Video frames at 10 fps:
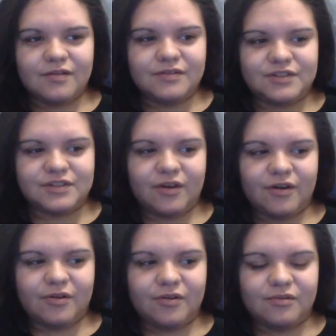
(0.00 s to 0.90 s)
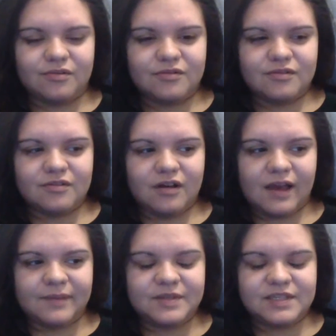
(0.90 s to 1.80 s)
So
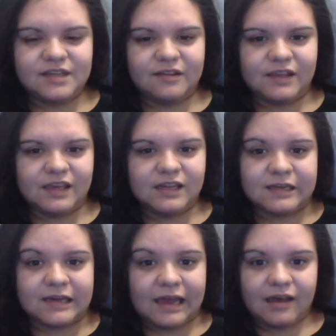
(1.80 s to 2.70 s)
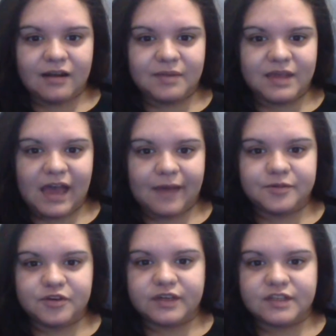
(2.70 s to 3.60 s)
I'm still eating. I gotta be
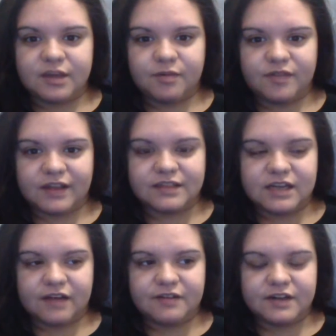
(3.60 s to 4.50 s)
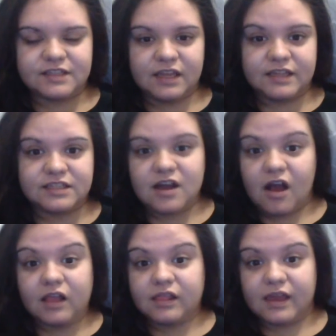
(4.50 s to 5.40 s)
capturing some of that stuff, and it's
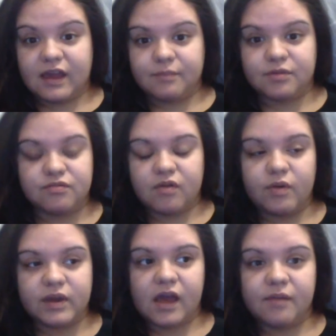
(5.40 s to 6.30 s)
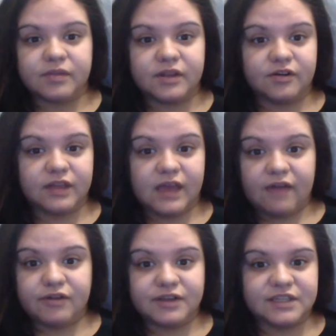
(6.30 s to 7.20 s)
not like I'm throwing up literally
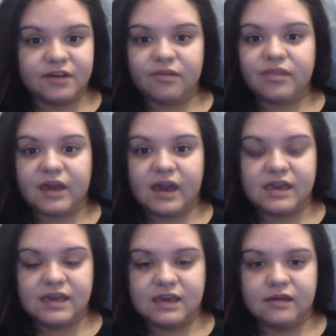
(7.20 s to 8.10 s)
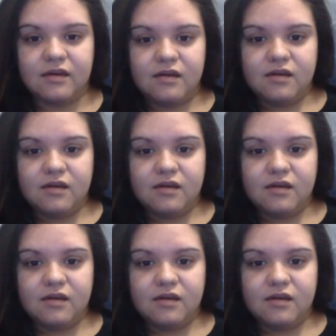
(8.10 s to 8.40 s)
every single thing I eat,